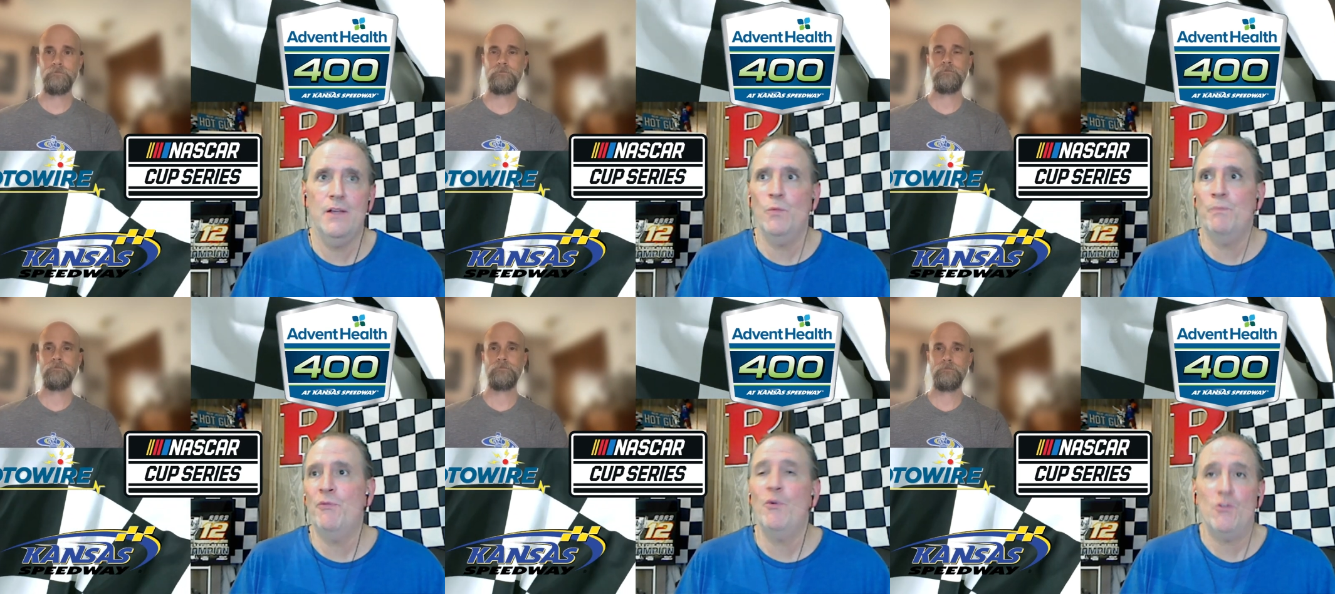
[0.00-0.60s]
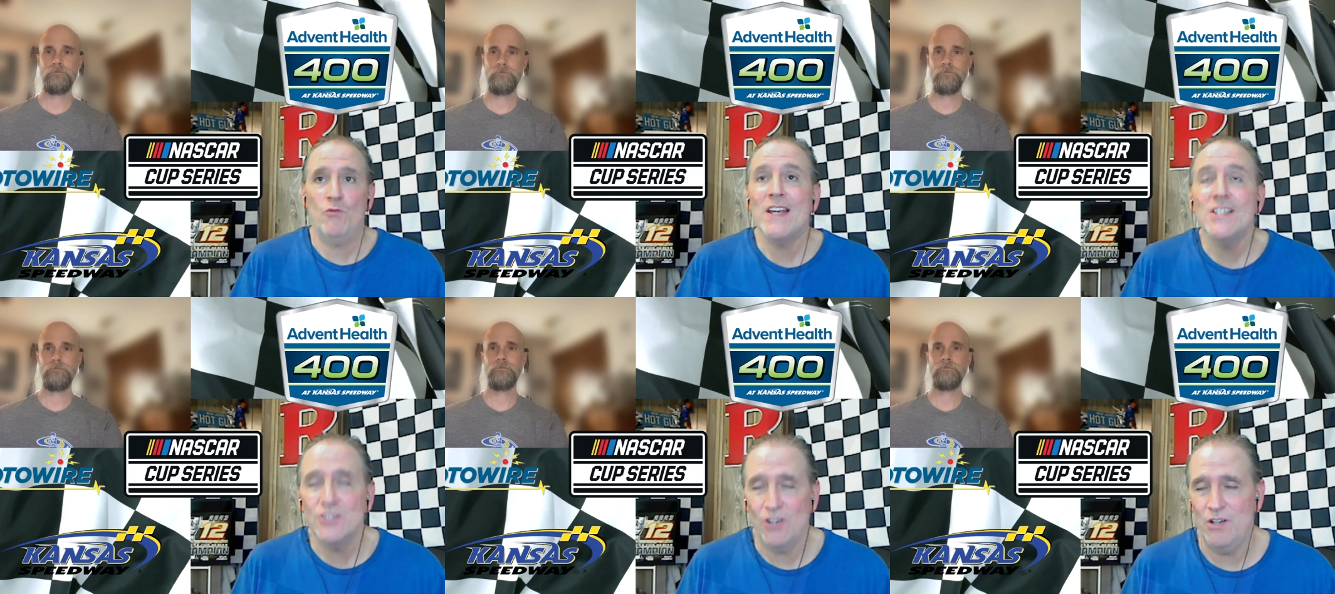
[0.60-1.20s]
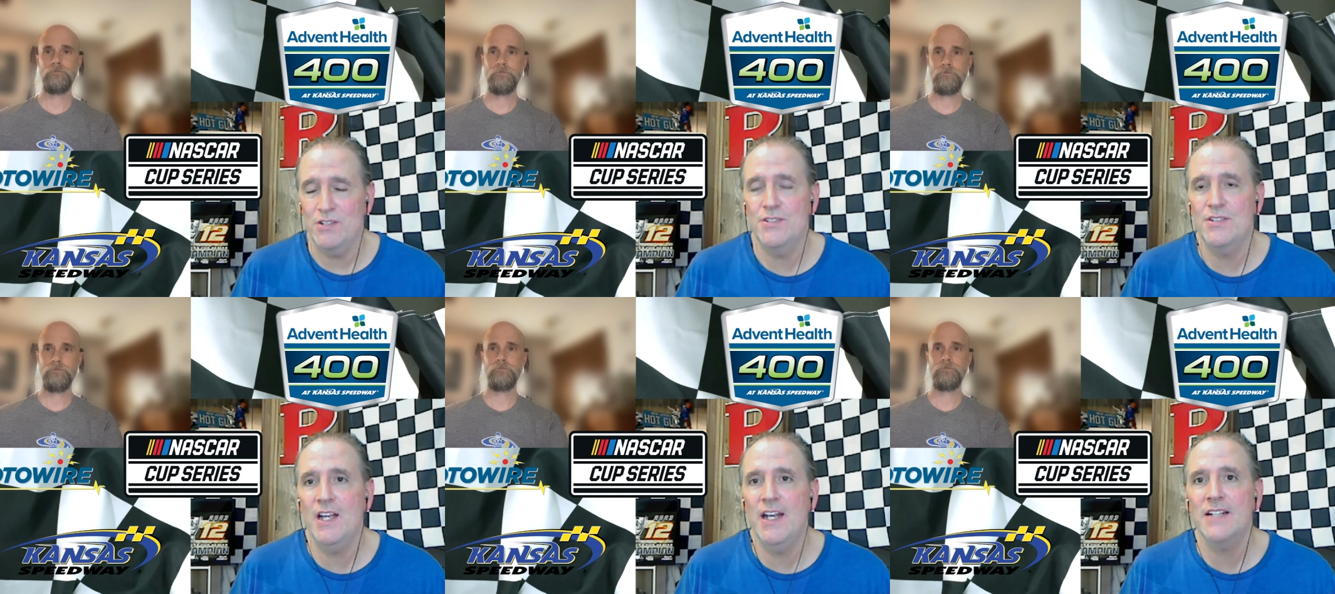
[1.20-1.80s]
Speaker 1: before the race starts.
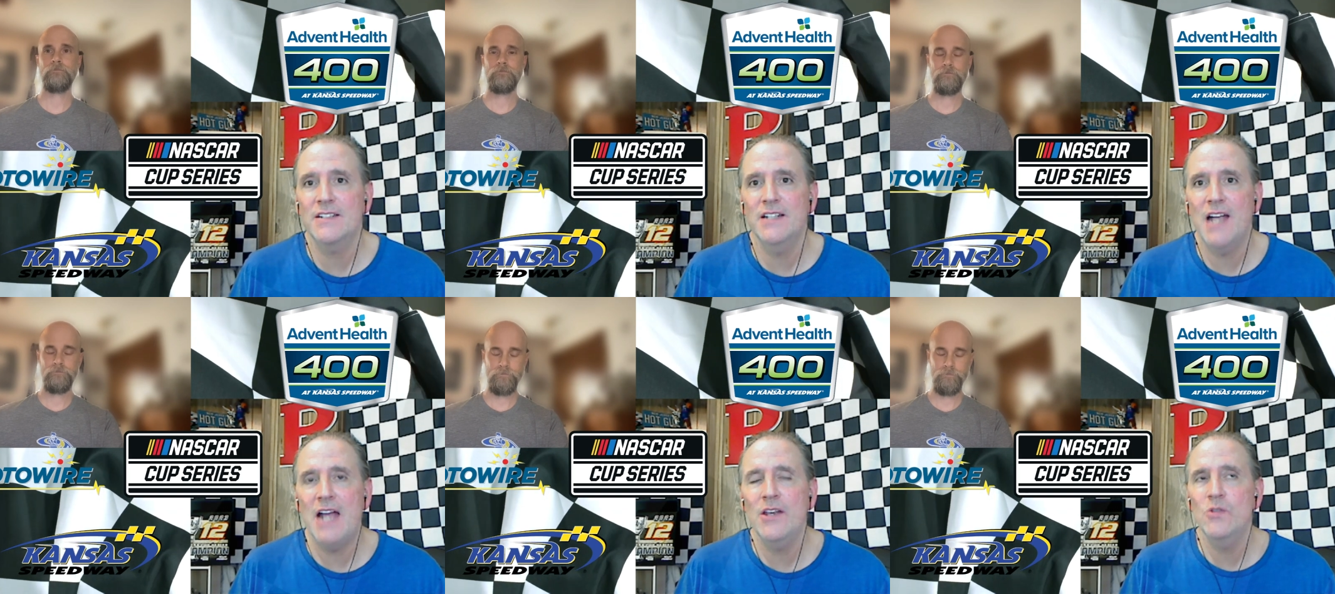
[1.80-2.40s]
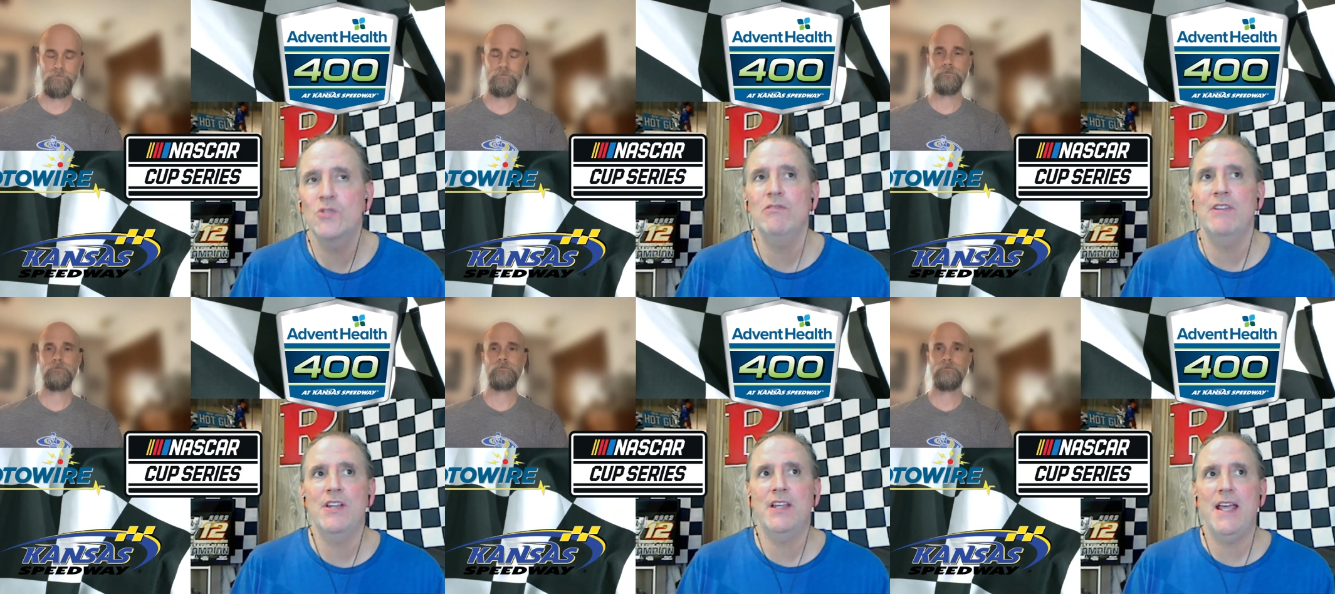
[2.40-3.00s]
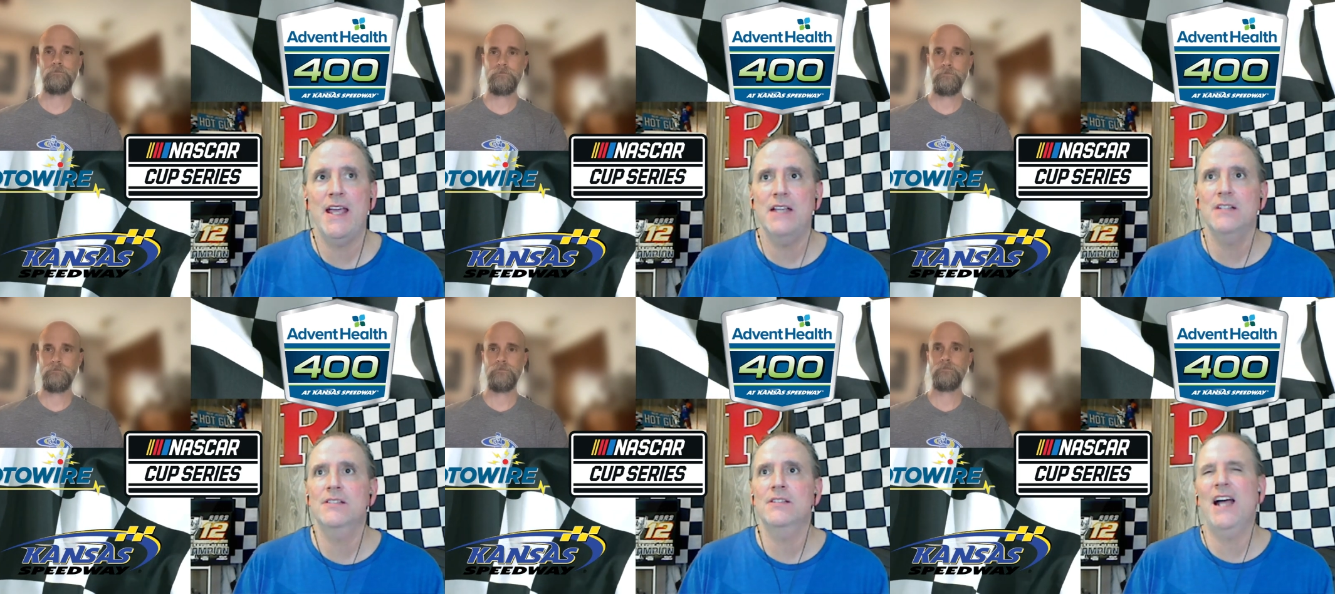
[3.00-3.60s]
And that's not usually the
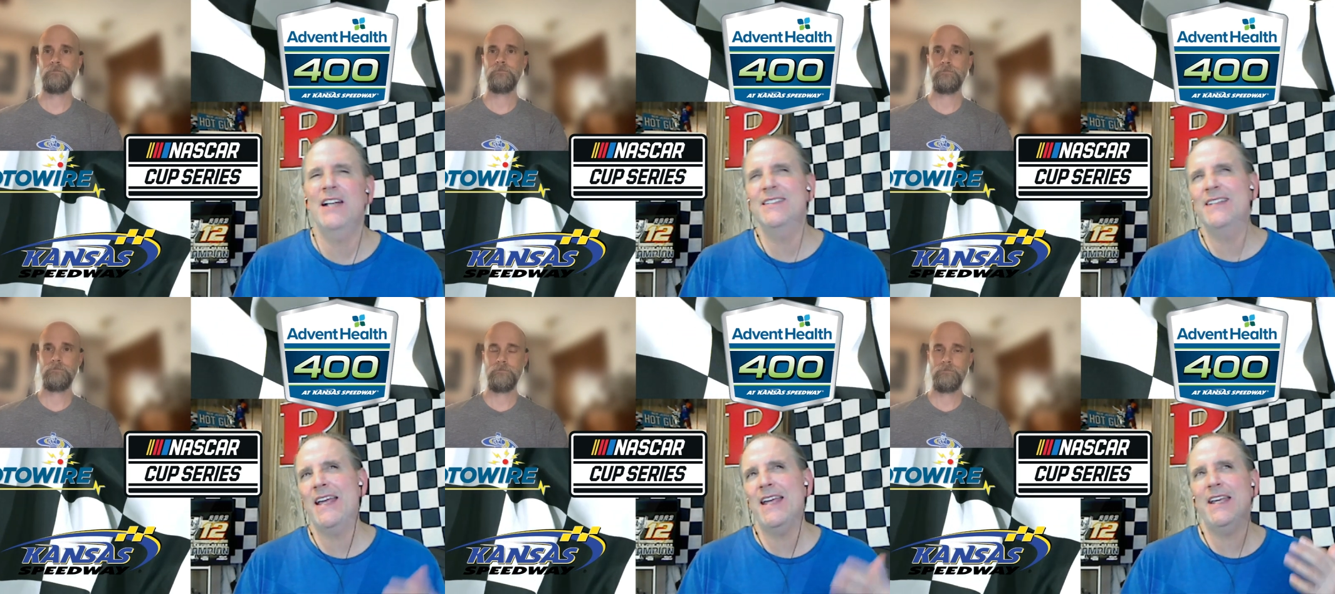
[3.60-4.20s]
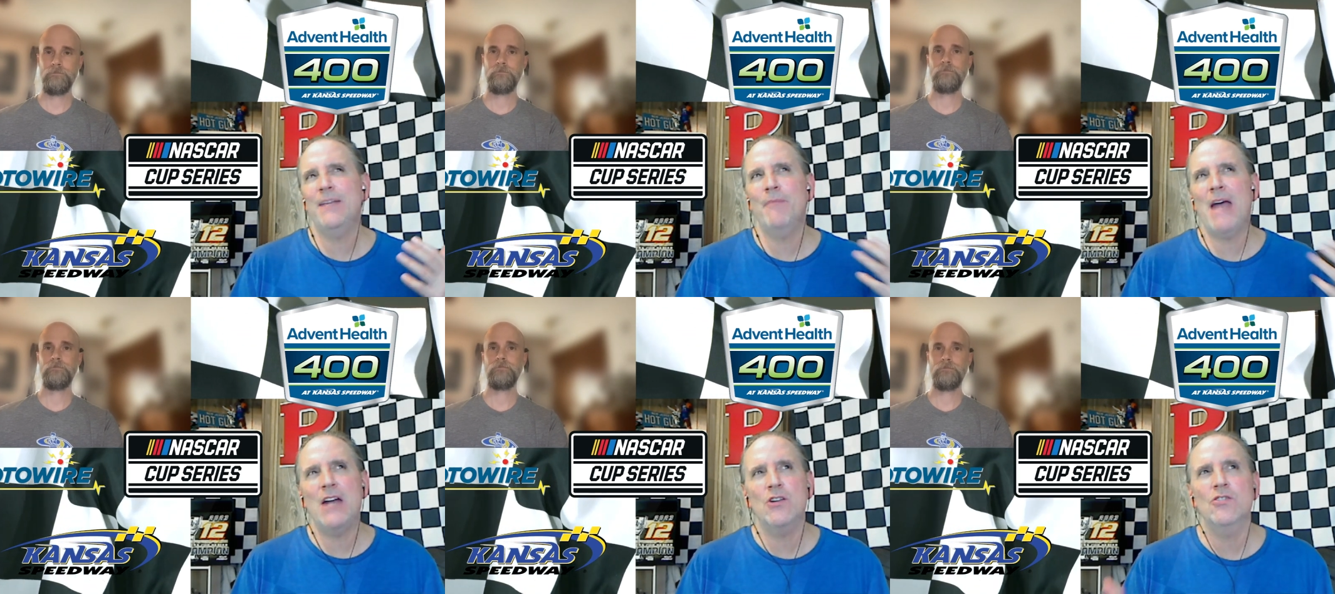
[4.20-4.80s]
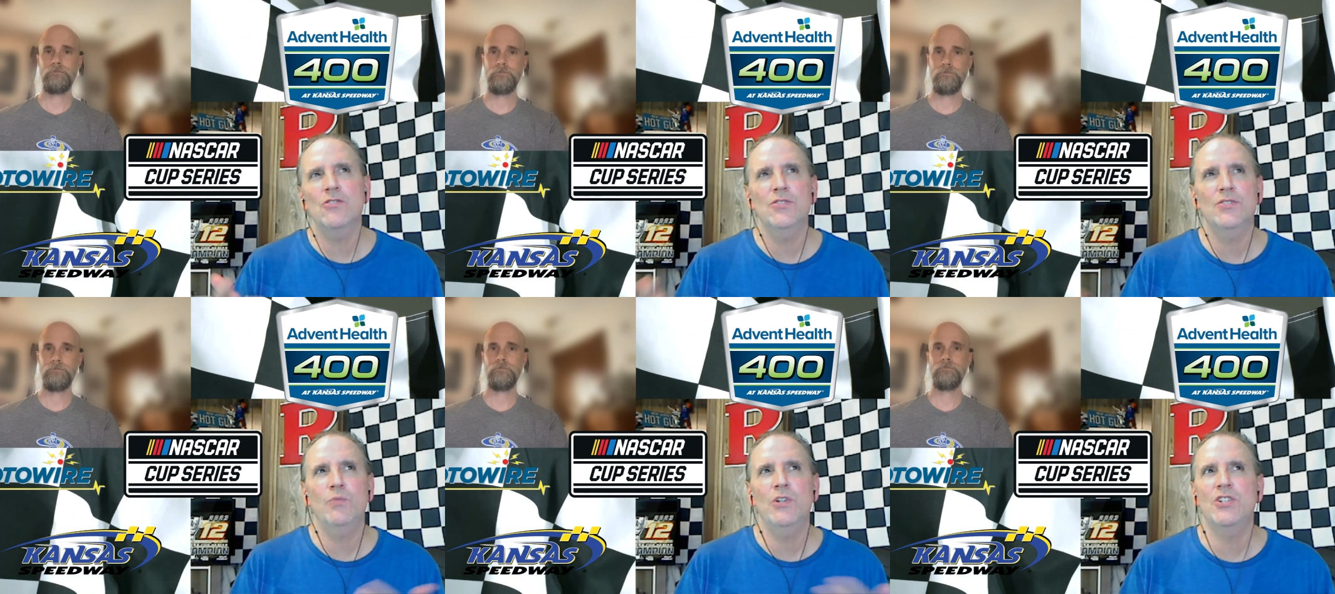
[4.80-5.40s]
case. I'd say it
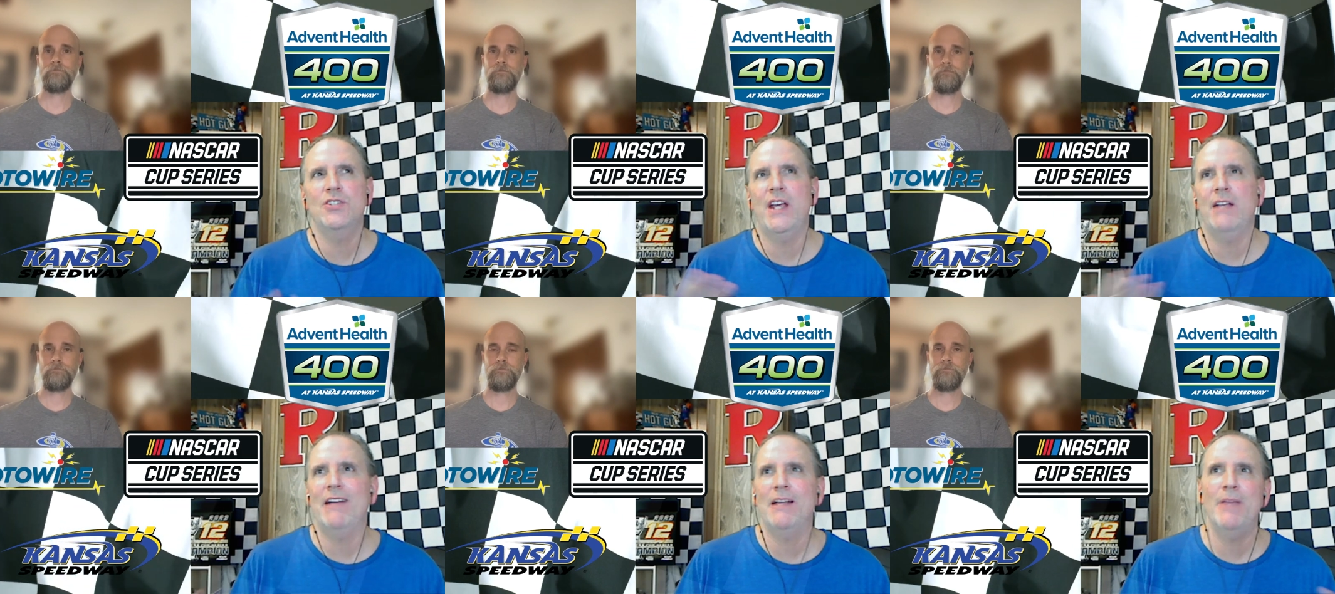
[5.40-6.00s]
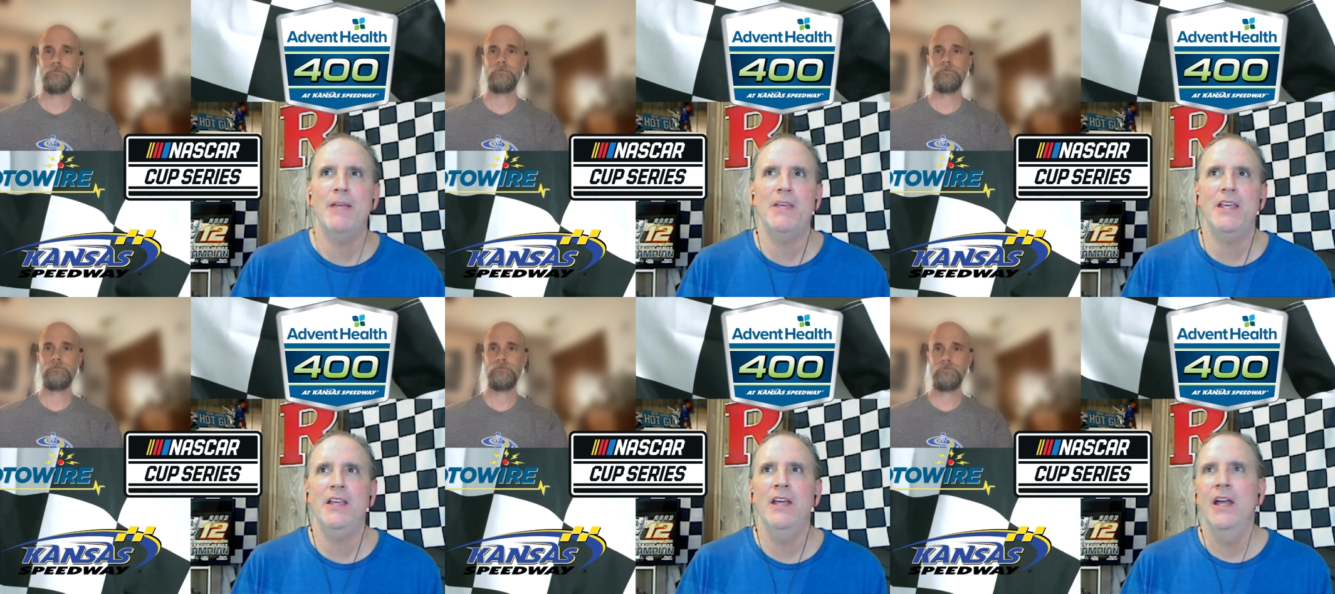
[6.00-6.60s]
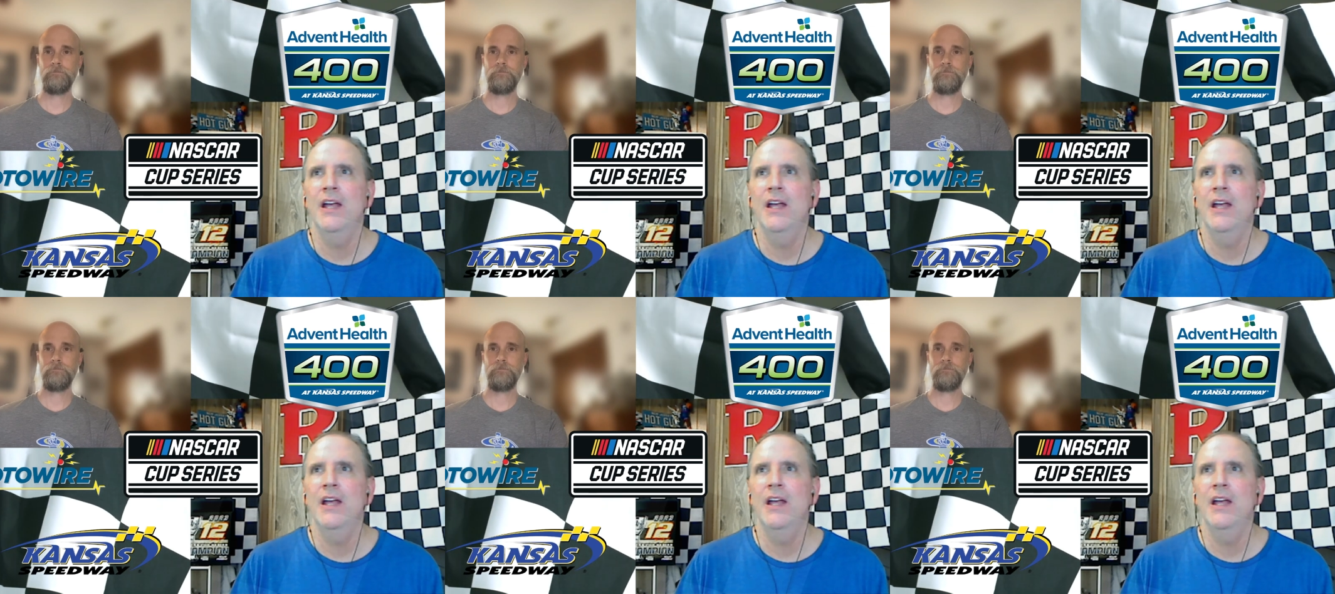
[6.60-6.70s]
matters, what did you say, like maybe